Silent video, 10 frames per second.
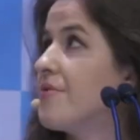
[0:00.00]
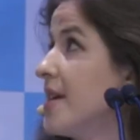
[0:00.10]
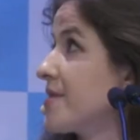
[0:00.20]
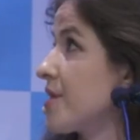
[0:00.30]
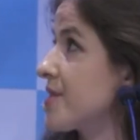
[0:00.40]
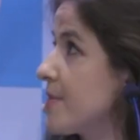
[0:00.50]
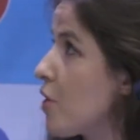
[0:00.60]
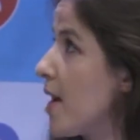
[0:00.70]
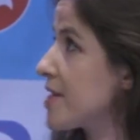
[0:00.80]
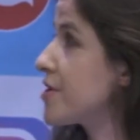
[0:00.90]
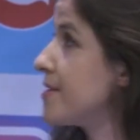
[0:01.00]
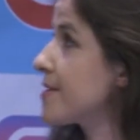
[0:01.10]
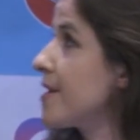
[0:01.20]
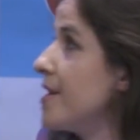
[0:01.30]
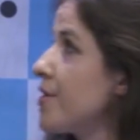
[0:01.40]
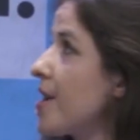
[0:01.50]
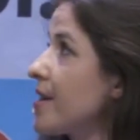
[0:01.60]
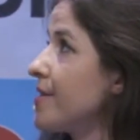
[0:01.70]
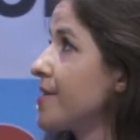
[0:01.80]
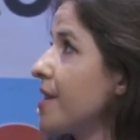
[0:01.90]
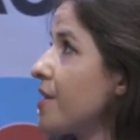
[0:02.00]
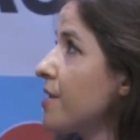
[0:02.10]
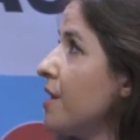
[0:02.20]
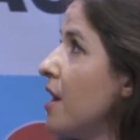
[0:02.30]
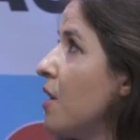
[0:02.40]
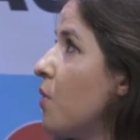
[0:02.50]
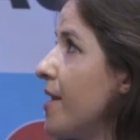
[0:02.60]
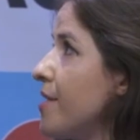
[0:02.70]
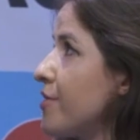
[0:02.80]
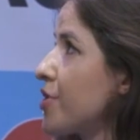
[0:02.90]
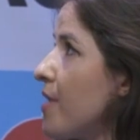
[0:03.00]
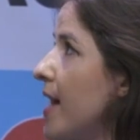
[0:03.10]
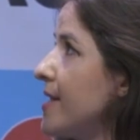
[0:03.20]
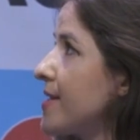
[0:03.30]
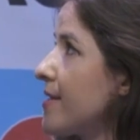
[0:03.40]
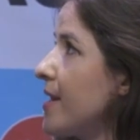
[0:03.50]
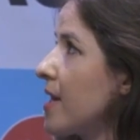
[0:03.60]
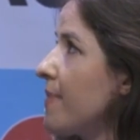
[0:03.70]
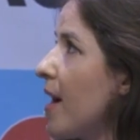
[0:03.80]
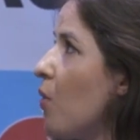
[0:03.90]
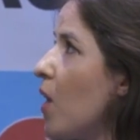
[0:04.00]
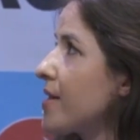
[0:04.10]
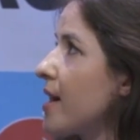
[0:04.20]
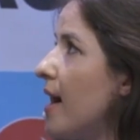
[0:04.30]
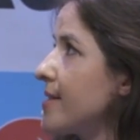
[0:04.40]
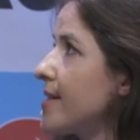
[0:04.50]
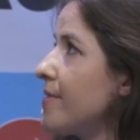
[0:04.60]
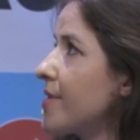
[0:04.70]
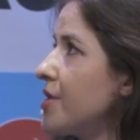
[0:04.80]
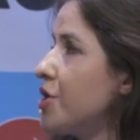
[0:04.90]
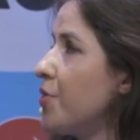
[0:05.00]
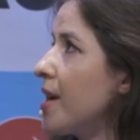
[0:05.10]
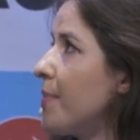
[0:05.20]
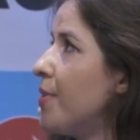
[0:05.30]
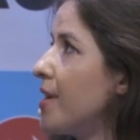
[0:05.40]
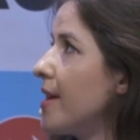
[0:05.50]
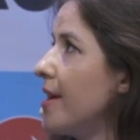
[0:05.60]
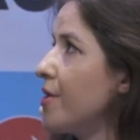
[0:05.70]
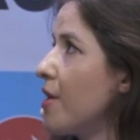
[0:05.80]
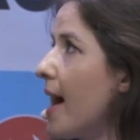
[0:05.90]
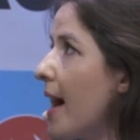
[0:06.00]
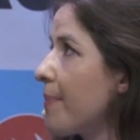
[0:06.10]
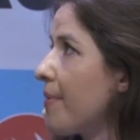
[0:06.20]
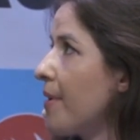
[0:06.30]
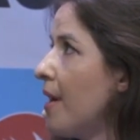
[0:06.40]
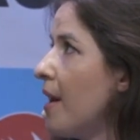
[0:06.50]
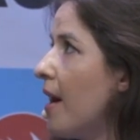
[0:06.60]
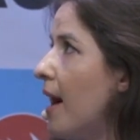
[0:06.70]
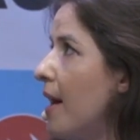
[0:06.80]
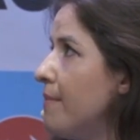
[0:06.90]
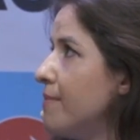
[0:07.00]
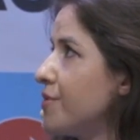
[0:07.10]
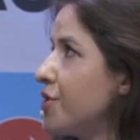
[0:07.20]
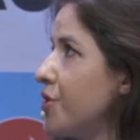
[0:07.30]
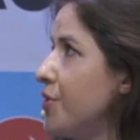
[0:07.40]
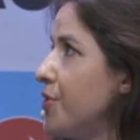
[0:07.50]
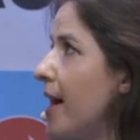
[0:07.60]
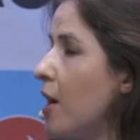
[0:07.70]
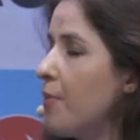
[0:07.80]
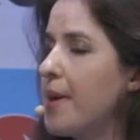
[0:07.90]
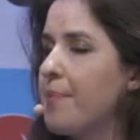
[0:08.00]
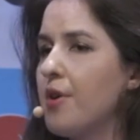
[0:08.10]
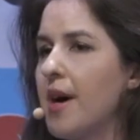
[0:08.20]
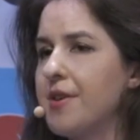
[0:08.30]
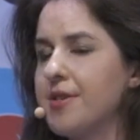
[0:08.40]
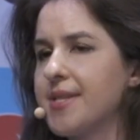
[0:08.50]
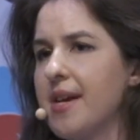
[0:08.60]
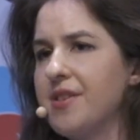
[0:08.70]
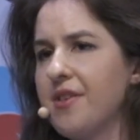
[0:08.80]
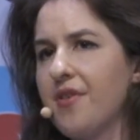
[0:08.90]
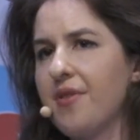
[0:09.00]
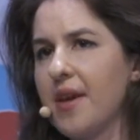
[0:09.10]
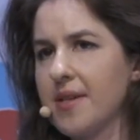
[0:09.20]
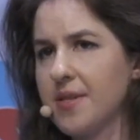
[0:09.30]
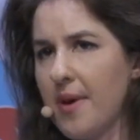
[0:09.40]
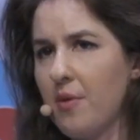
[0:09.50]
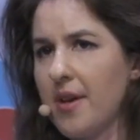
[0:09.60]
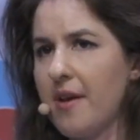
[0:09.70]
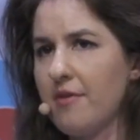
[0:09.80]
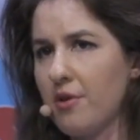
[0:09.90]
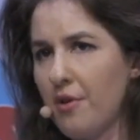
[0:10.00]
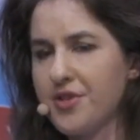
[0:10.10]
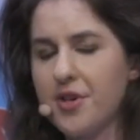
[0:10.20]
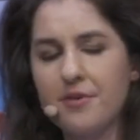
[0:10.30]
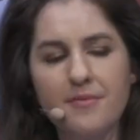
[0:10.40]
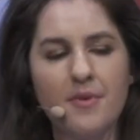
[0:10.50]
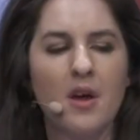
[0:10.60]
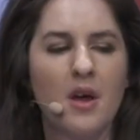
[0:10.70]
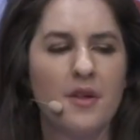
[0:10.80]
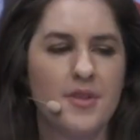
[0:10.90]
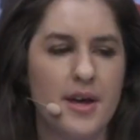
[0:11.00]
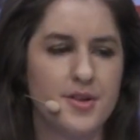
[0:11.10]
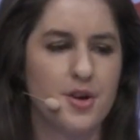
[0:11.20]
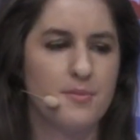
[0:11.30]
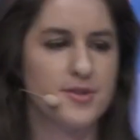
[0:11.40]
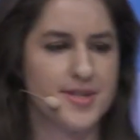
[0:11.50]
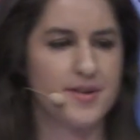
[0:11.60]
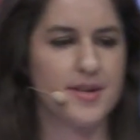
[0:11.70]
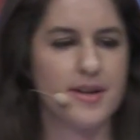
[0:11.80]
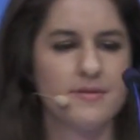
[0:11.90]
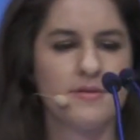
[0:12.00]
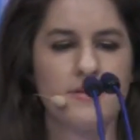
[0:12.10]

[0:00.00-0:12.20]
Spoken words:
These are some questions that you can consider when you're trying to think about what content that you want to put in your app to help people understand different things about whatever culture that you're presenting.